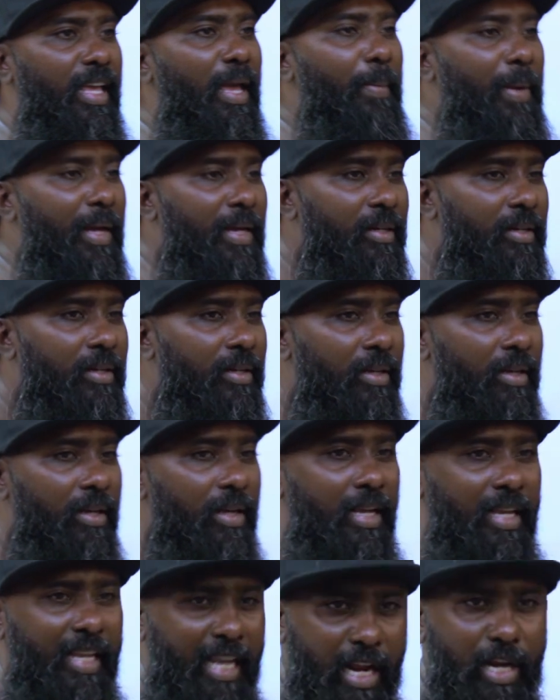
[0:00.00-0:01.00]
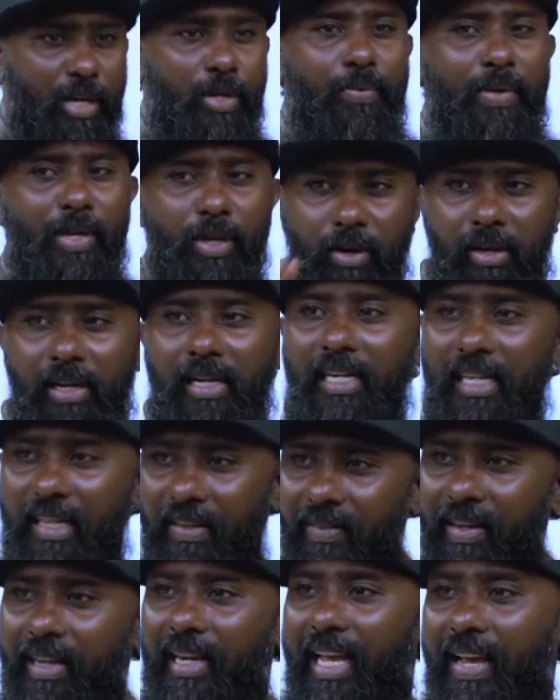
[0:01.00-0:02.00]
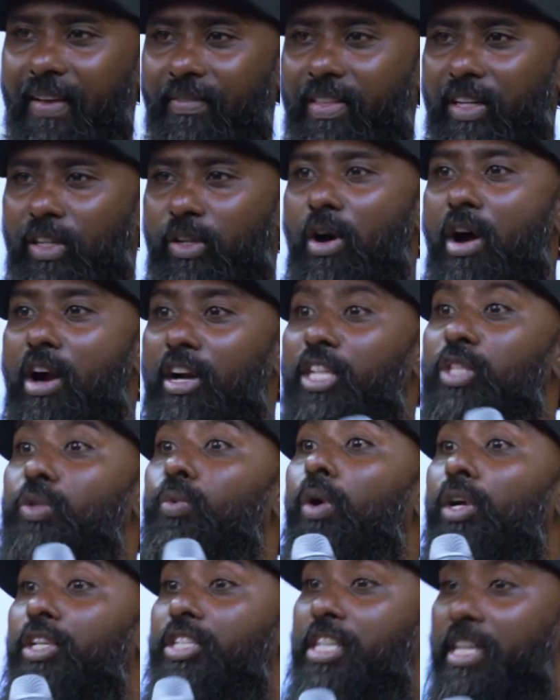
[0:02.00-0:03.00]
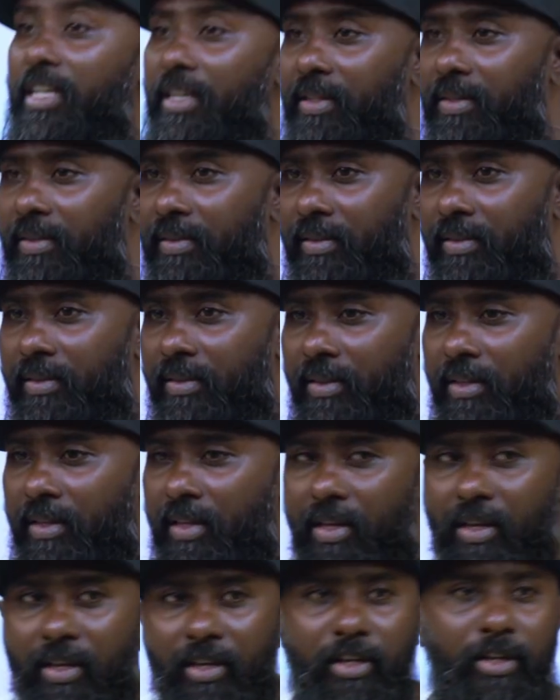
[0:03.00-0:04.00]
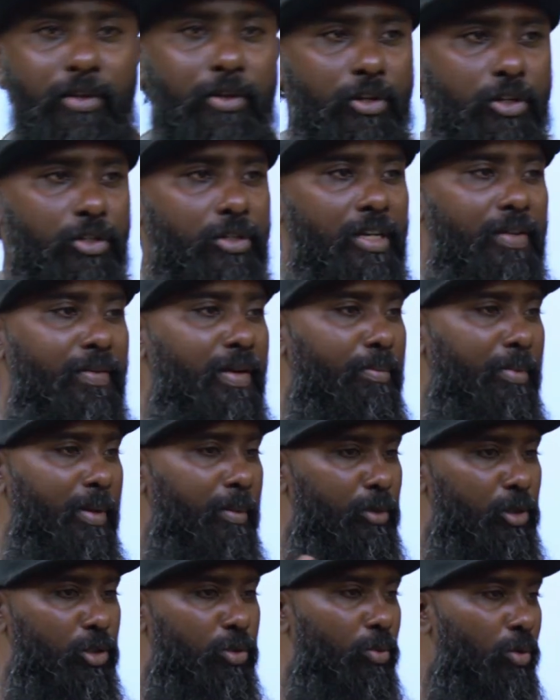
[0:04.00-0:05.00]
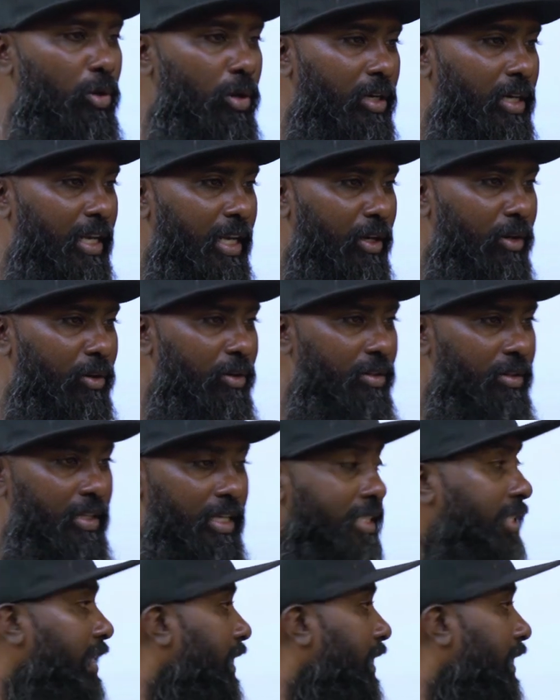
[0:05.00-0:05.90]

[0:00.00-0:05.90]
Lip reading: Amen. Can we all live a life that God is watching? You know, usually when people smoke, like, you know, they